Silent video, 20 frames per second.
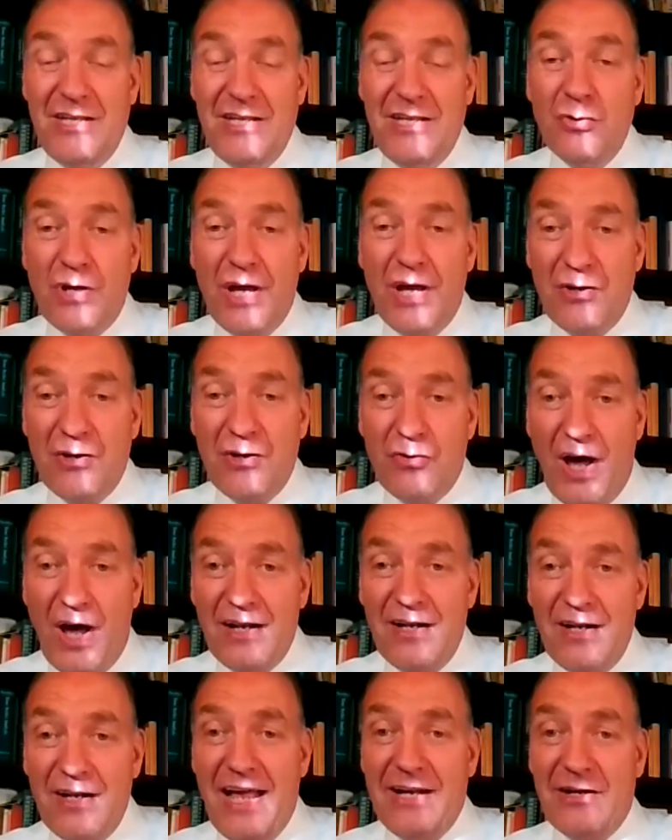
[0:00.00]
And you can
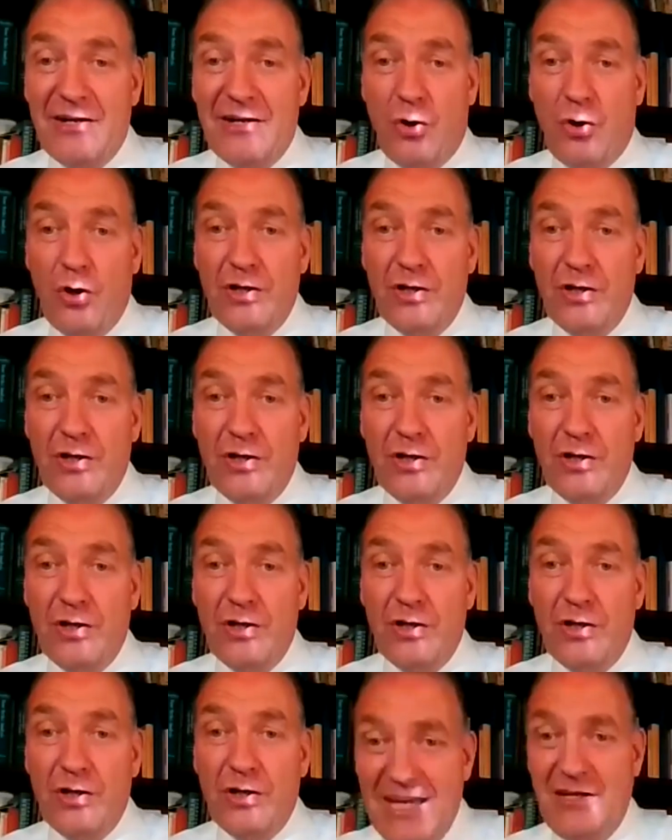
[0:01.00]
run later on a
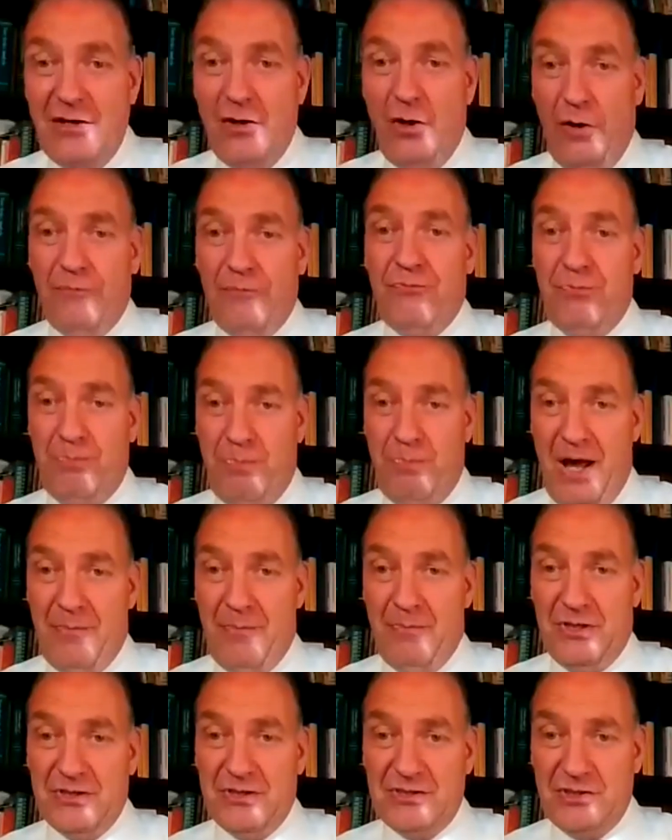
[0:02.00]
chain of
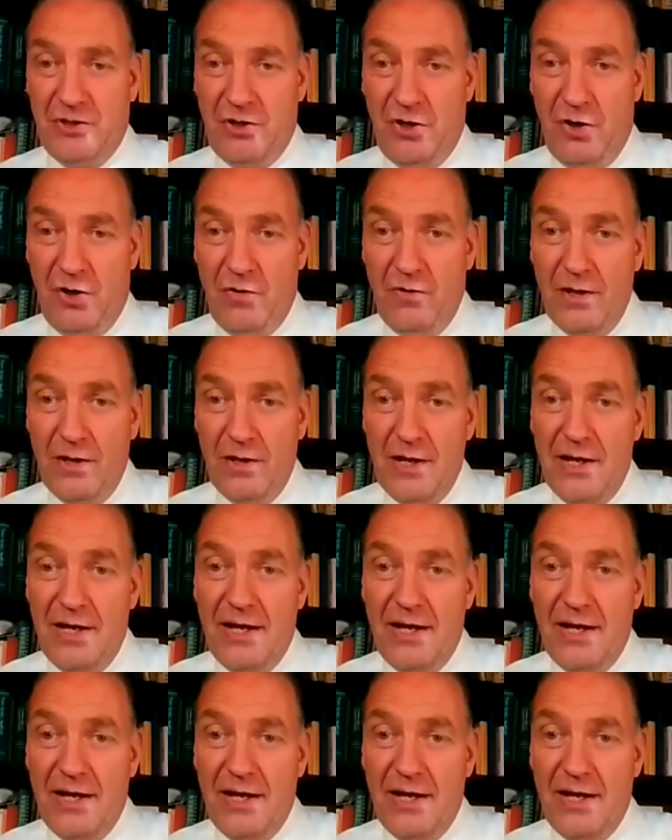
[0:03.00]
plumbers, you know.